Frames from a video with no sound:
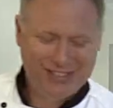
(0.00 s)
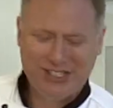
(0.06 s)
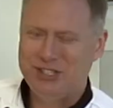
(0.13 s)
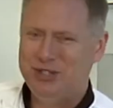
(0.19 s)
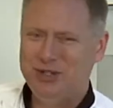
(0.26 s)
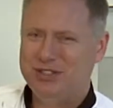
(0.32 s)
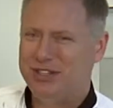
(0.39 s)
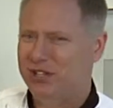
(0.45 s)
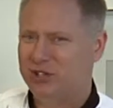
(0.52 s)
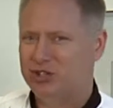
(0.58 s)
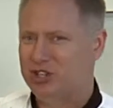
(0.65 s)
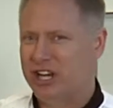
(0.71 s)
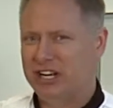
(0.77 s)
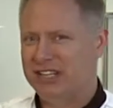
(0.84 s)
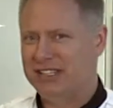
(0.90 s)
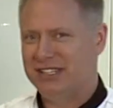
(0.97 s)
Just use a little
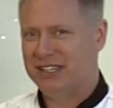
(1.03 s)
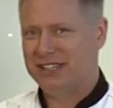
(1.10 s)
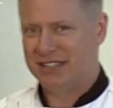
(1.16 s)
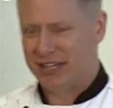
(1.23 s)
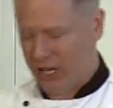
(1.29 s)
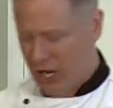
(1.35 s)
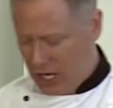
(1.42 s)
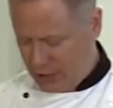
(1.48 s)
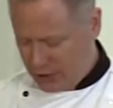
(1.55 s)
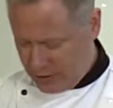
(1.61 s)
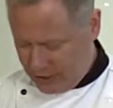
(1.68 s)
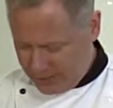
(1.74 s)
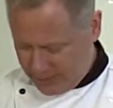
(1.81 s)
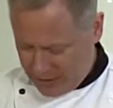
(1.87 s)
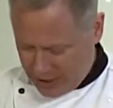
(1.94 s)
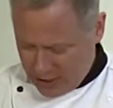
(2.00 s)
Johnny's seasoning onto it.